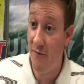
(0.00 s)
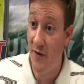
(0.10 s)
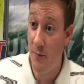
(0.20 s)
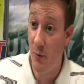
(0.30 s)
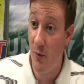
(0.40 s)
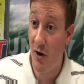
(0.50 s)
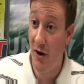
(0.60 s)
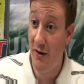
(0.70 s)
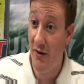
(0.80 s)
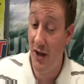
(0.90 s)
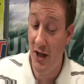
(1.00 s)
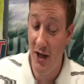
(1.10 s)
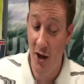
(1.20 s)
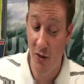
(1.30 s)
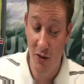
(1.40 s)
February
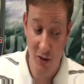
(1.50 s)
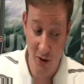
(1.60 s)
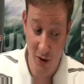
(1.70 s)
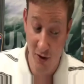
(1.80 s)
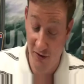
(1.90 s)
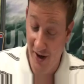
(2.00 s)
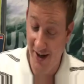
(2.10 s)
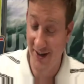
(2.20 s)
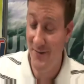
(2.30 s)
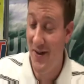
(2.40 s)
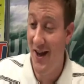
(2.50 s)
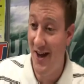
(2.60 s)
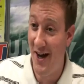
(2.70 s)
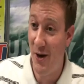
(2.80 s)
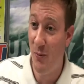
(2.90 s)
the 2nd,
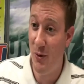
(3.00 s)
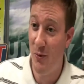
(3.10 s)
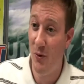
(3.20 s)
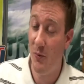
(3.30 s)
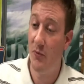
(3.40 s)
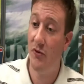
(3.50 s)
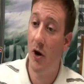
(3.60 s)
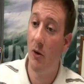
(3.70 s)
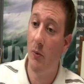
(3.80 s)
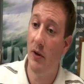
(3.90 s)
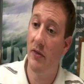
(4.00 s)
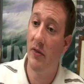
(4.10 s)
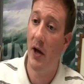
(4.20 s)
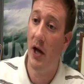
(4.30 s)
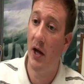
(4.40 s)
we will start
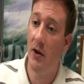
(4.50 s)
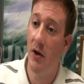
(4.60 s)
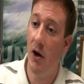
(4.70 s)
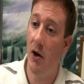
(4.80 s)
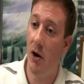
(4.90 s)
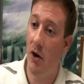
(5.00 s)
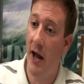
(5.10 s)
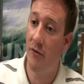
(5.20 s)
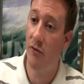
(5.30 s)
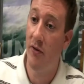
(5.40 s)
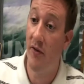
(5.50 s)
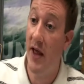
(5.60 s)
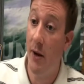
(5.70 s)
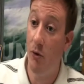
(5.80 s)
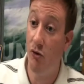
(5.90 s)
with our hazard of the
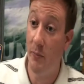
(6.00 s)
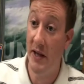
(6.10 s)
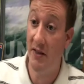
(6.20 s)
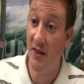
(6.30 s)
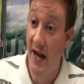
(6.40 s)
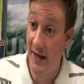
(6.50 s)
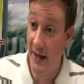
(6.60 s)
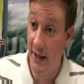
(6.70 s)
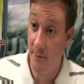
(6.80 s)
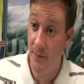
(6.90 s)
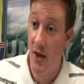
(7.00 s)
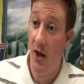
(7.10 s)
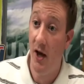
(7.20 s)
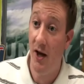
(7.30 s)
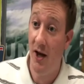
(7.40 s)
day, which will be lightning.
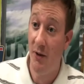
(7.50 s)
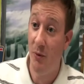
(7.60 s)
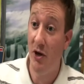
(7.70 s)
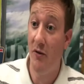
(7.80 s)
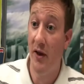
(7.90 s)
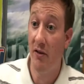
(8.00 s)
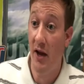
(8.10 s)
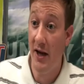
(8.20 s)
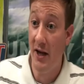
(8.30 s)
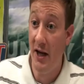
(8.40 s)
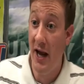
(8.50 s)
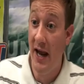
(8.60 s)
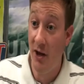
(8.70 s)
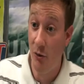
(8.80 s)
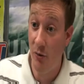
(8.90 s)
And we know that lightning
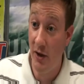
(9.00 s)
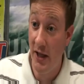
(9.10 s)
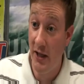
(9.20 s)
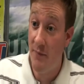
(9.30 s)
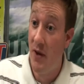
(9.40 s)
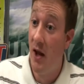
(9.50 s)
annually